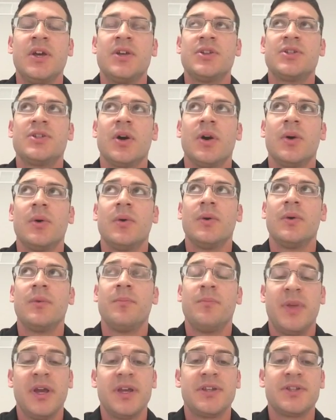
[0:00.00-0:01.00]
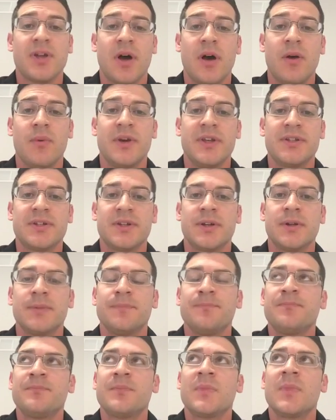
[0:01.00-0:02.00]
So big salt waster.
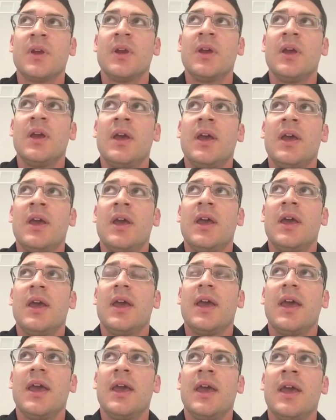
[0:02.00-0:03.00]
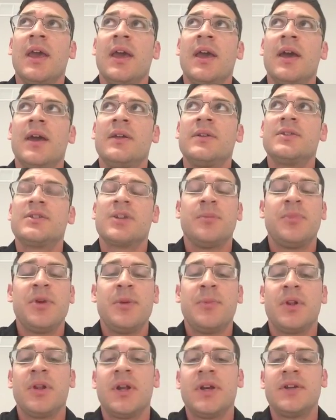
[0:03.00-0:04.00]
And some
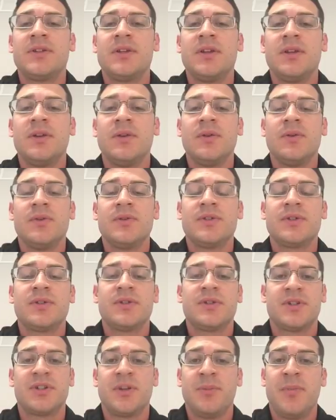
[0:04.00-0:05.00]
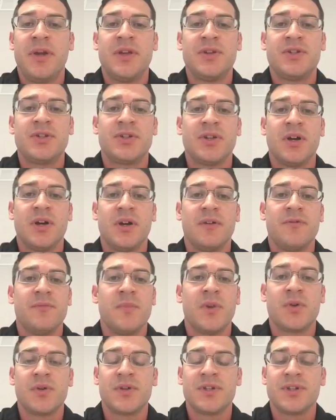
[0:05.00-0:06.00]
people like to use just a pinch of
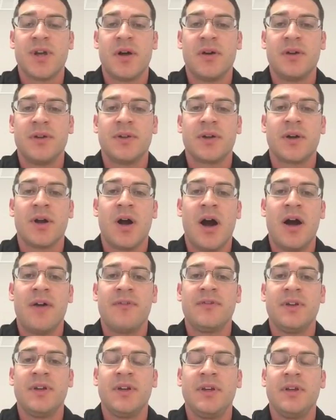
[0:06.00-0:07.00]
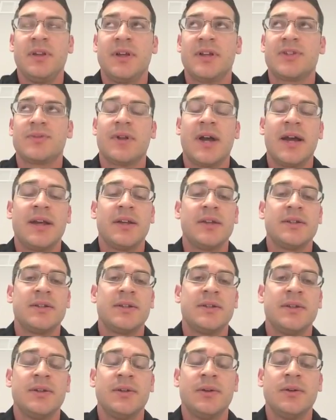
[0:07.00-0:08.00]
mineral salt in their coffee. That's what I like
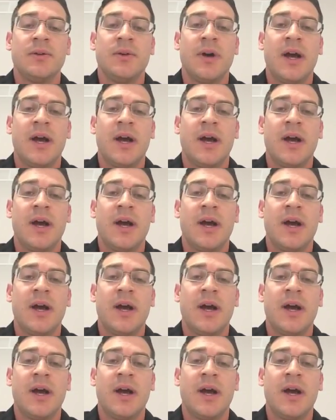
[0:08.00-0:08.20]
to do.